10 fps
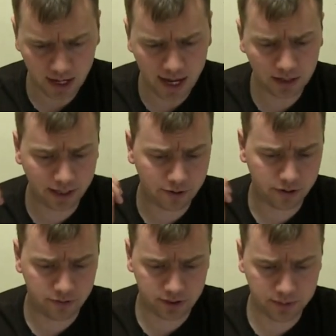And Land
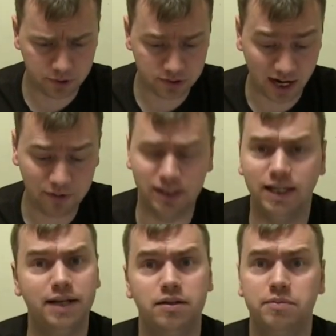Raider Redeemers, I really
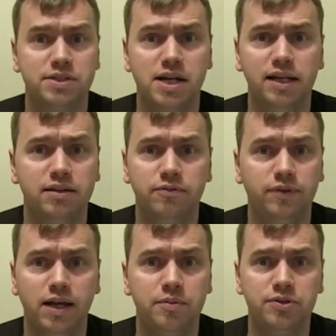like them because I like the
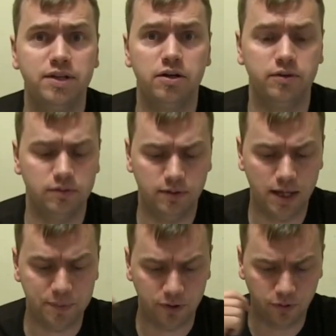flamers that are
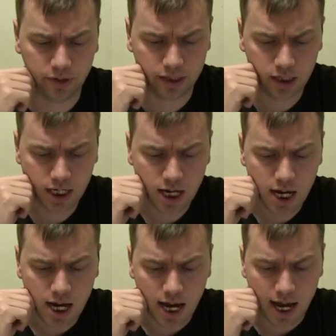AP3,
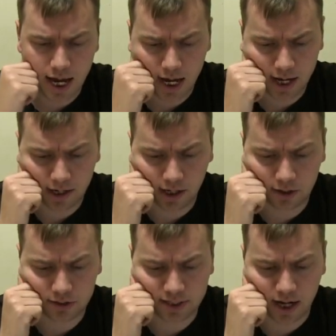
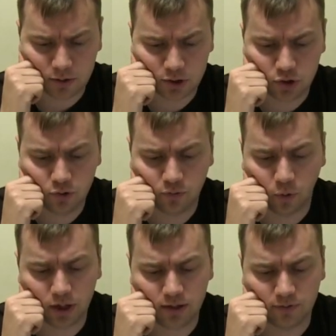are down to
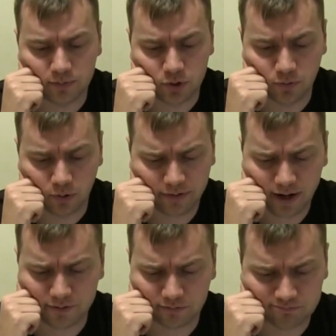240 from
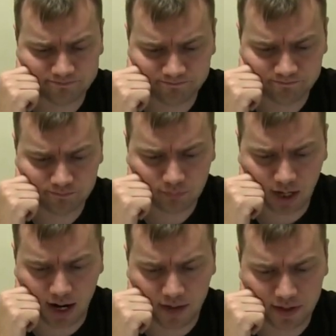245.
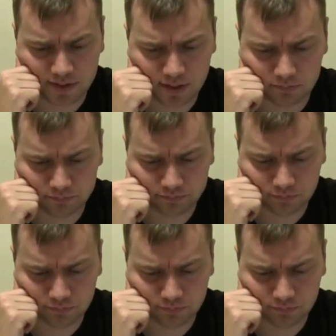And that's it.